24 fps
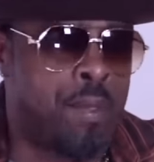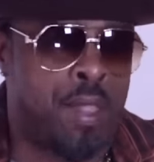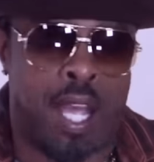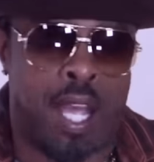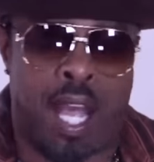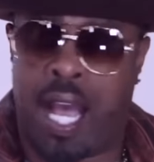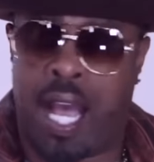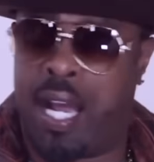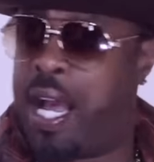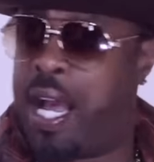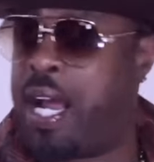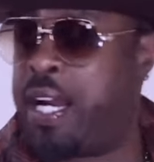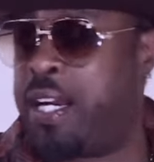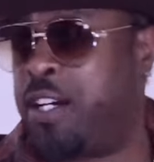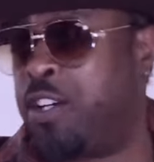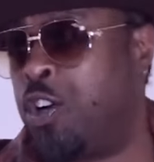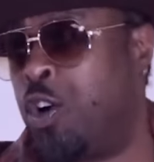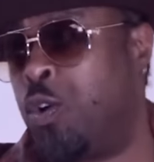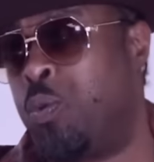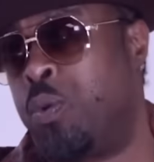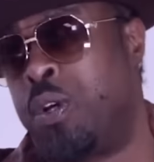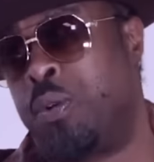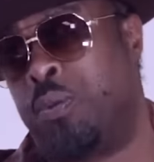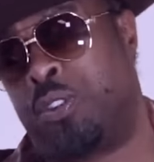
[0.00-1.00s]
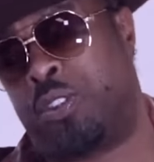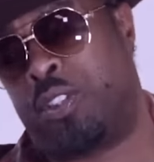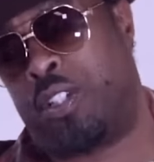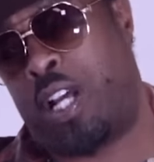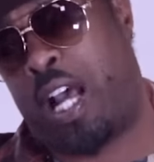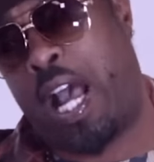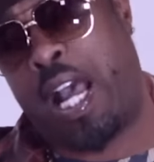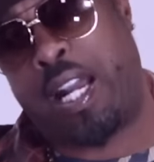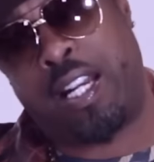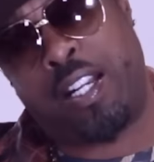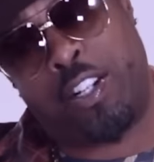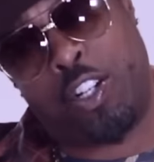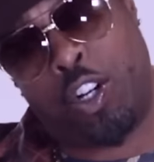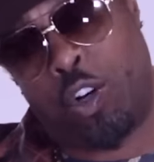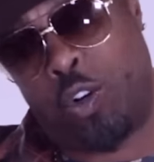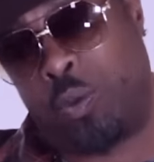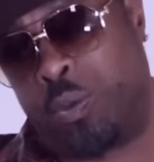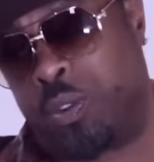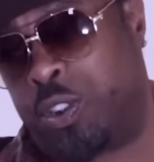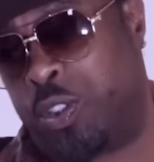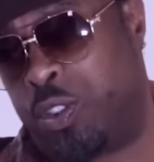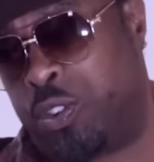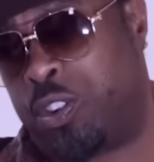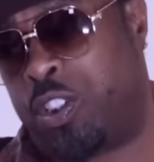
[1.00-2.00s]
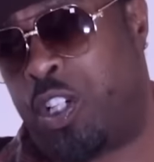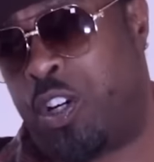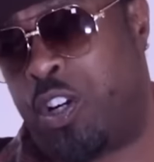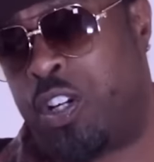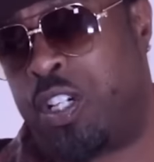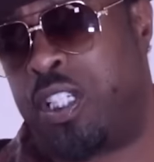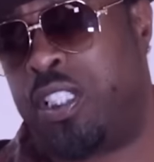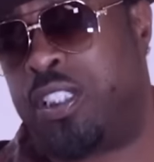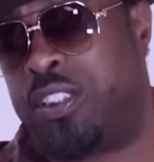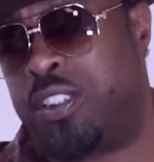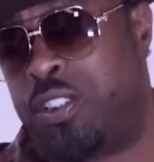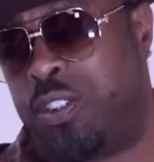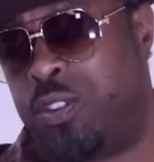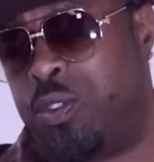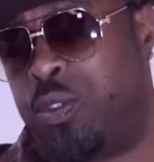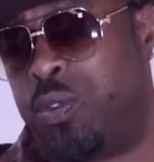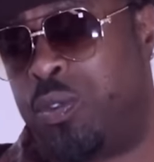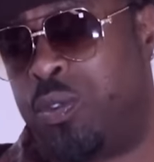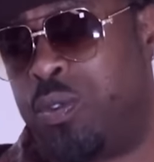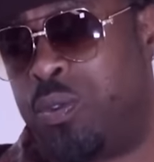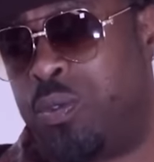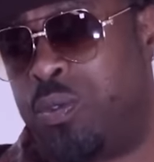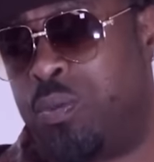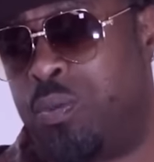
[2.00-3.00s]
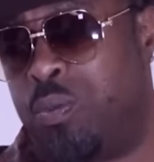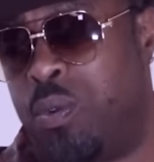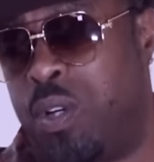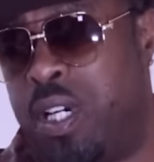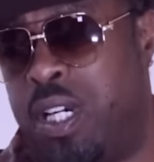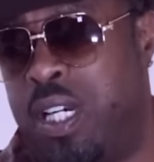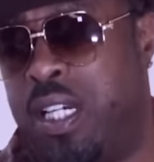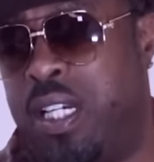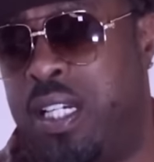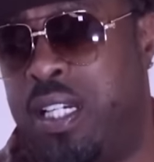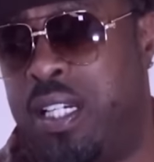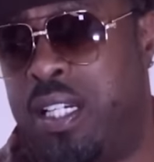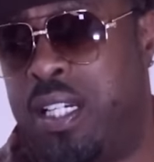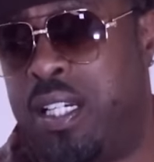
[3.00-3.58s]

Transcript: I, I, didn't know we was. I didn't know it was going to turn into what